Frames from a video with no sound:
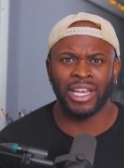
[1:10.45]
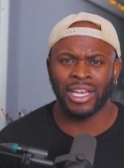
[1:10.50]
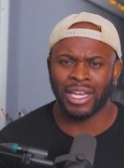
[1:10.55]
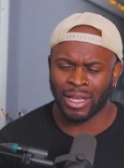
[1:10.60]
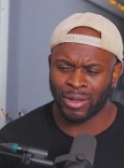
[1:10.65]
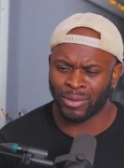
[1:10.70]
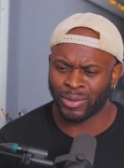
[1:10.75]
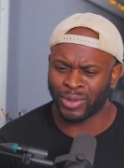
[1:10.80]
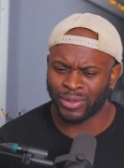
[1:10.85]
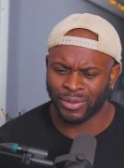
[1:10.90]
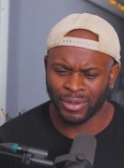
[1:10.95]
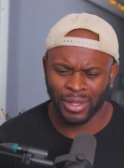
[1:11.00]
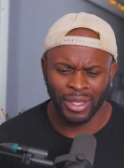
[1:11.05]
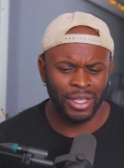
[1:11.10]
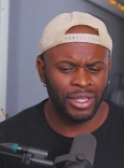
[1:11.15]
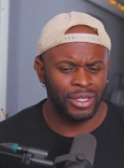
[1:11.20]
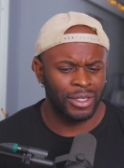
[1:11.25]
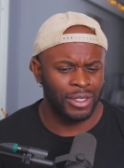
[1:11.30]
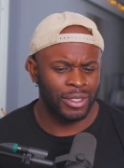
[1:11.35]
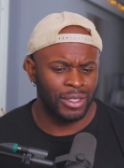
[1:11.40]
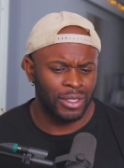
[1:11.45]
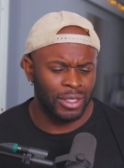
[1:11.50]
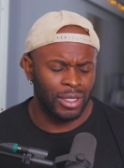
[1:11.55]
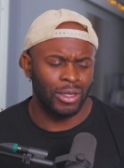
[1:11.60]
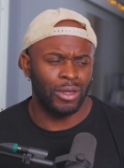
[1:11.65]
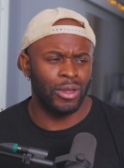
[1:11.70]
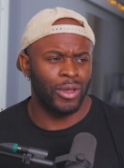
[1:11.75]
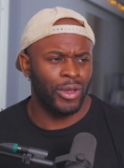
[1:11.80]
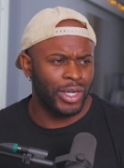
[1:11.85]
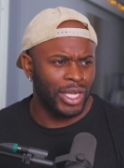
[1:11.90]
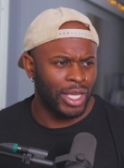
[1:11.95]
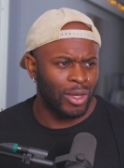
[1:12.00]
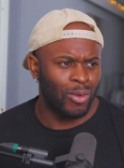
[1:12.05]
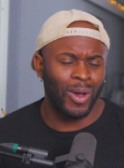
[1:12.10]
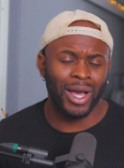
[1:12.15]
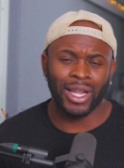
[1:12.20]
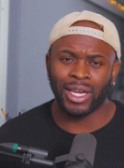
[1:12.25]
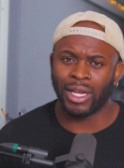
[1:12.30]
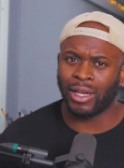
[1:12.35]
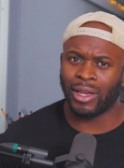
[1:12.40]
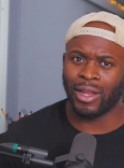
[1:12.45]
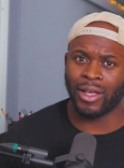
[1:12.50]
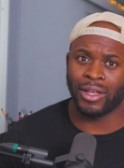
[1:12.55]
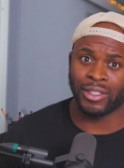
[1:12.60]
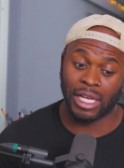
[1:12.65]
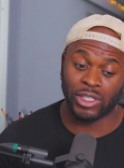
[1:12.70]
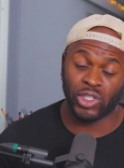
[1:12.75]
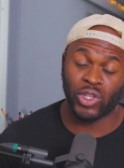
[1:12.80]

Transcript: and I was learning quite a lot.